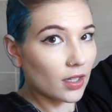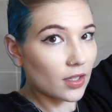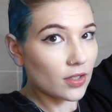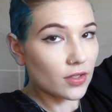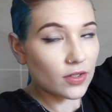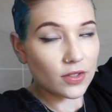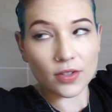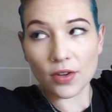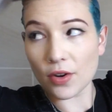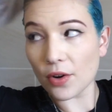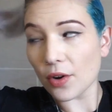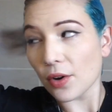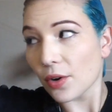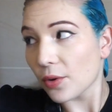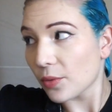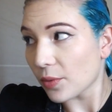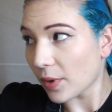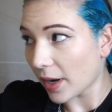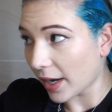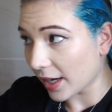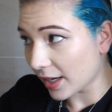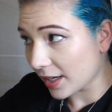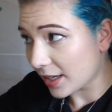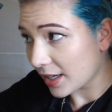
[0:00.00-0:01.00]
So
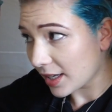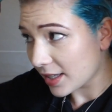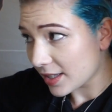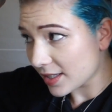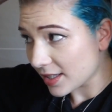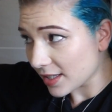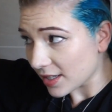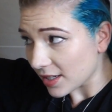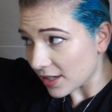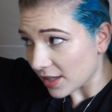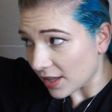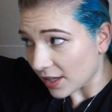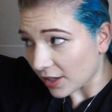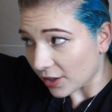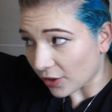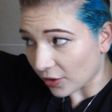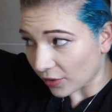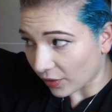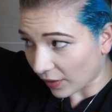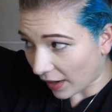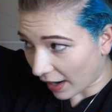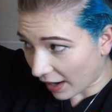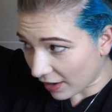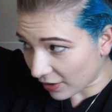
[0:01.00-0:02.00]
when it gets to the
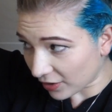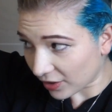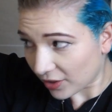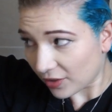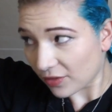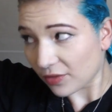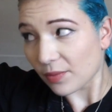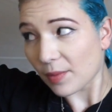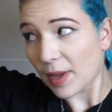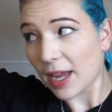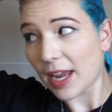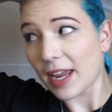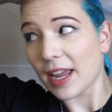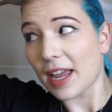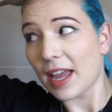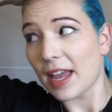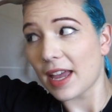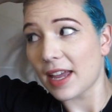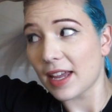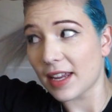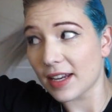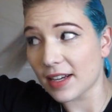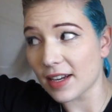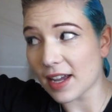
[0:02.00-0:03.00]
crown of my
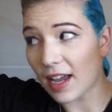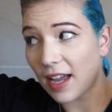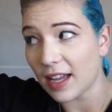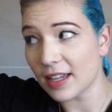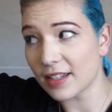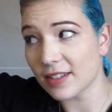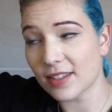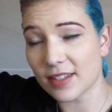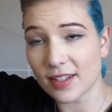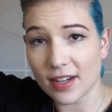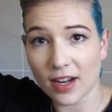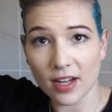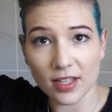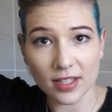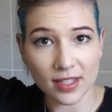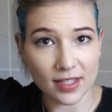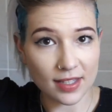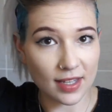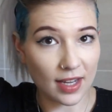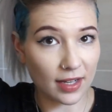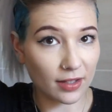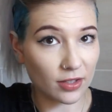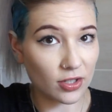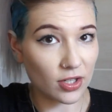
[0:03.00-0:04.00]
head, I start
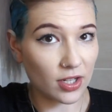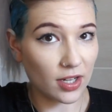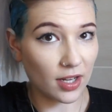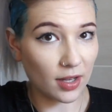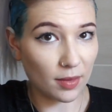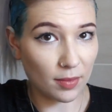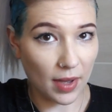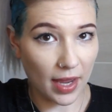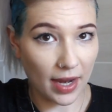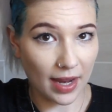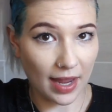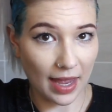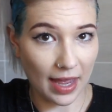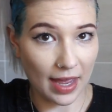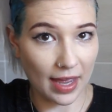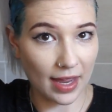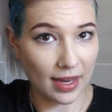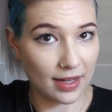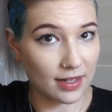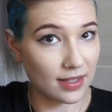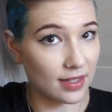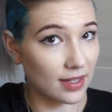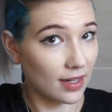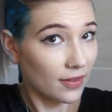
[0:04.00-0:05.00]
sectioning my
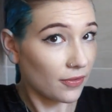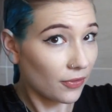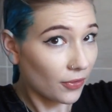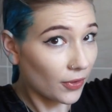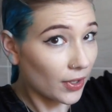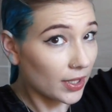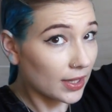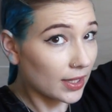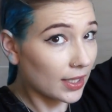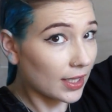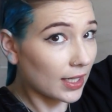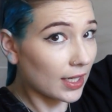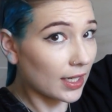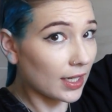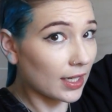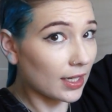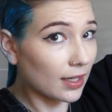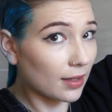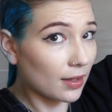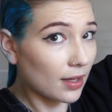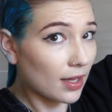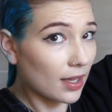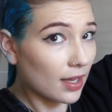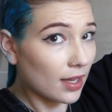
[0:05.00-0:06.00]
hair
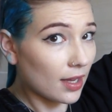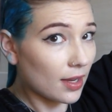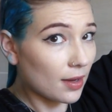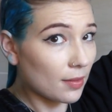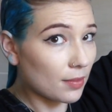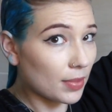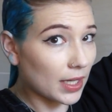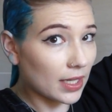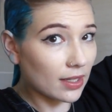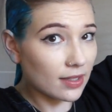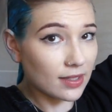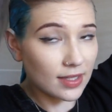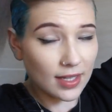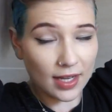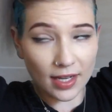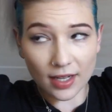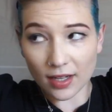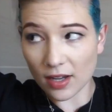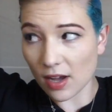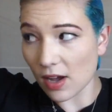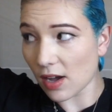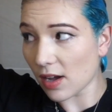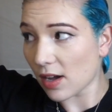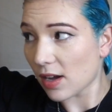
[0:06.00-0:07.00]
differently because I
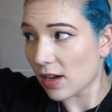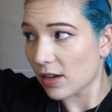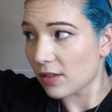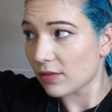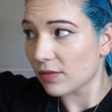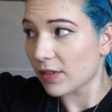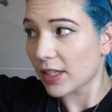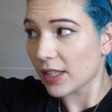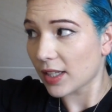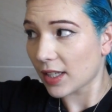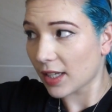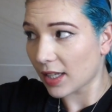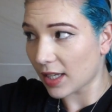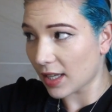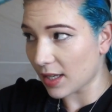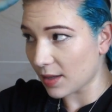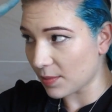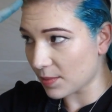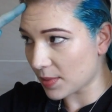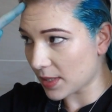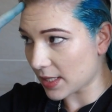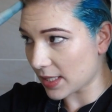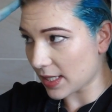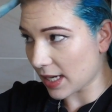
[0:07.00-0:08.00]
can't really
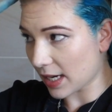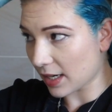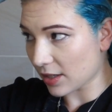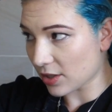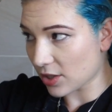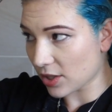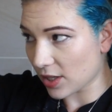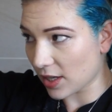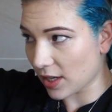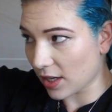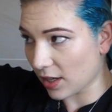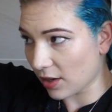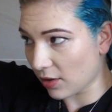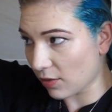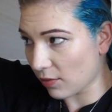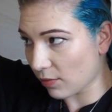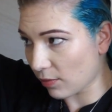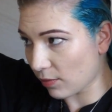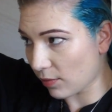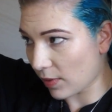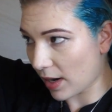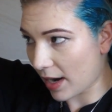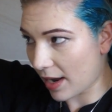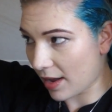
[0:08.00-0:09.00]
keep sectioning
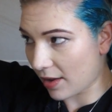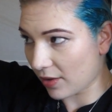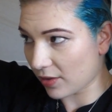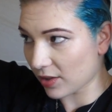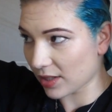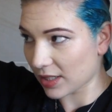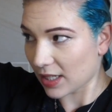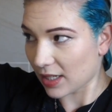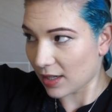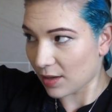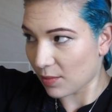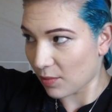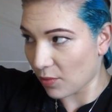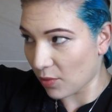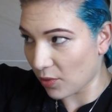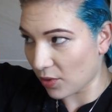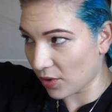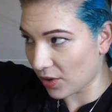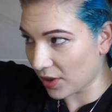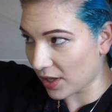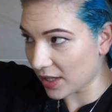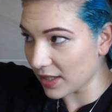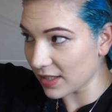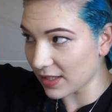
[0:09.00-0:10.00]
around
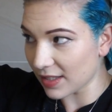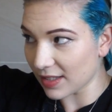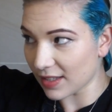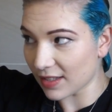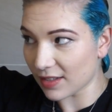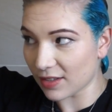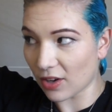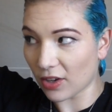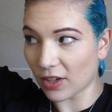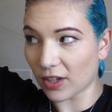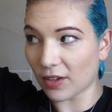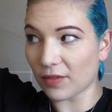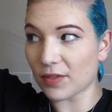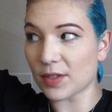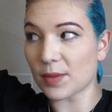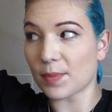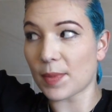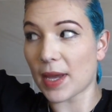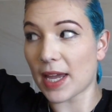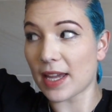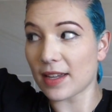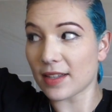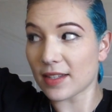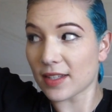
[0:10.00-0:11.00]
anymore. There's not enough
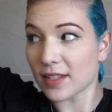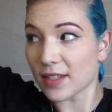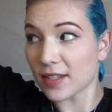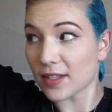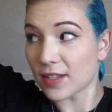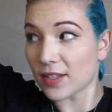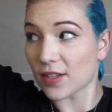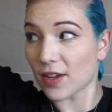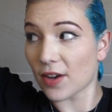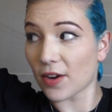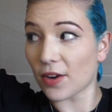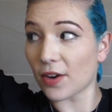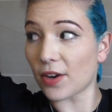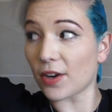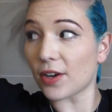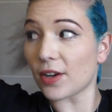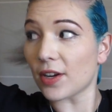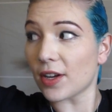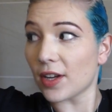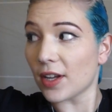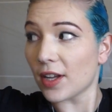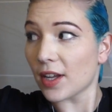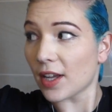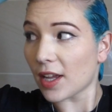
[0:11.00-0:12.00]
space.
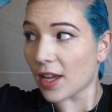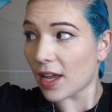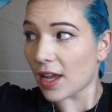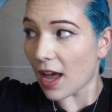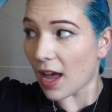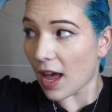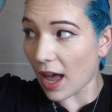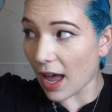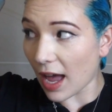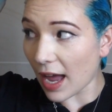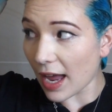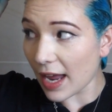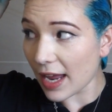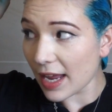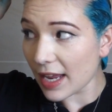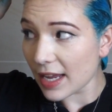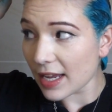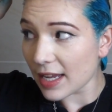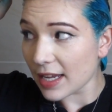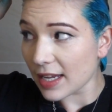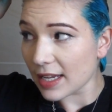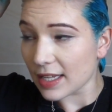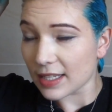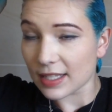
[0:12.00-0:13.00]
So
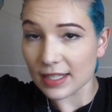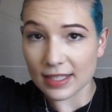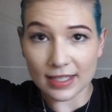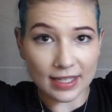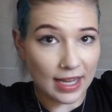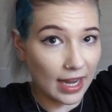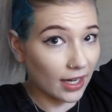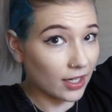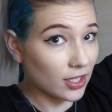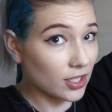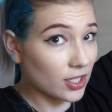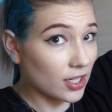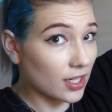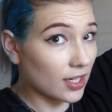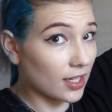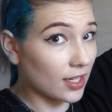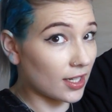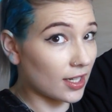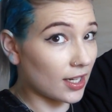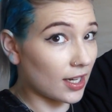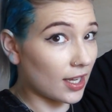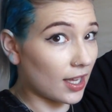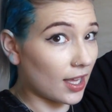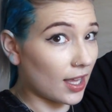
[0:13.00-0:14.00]
I
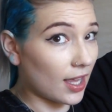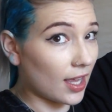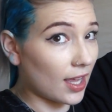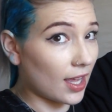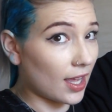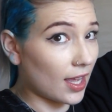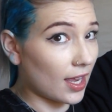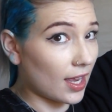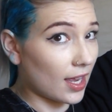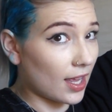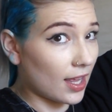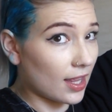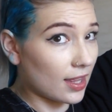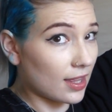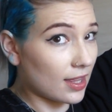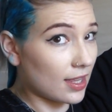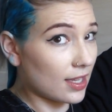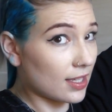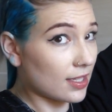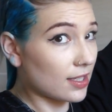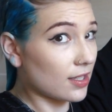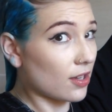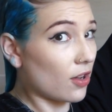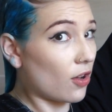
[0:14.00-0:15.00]
section
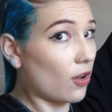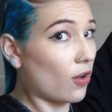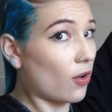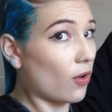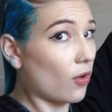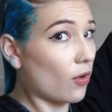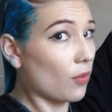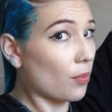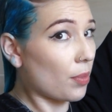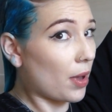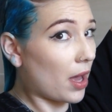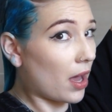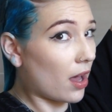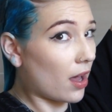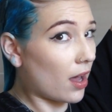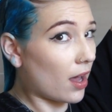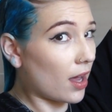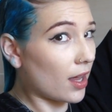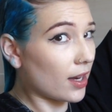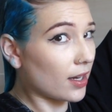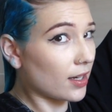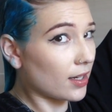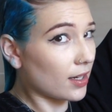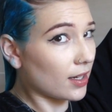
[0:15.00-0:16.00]
this whole
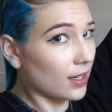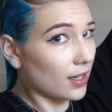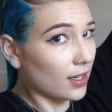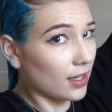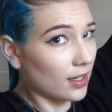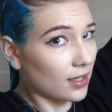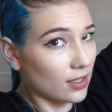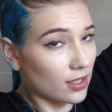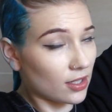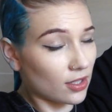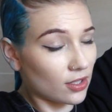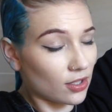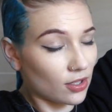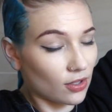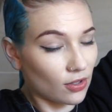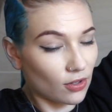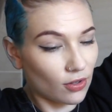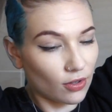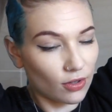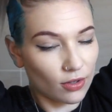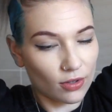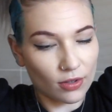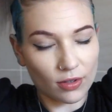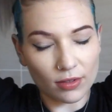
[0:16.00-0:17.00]
part into
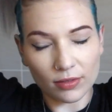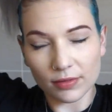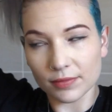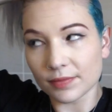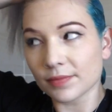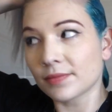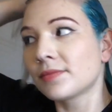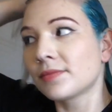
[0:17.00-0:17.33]
two.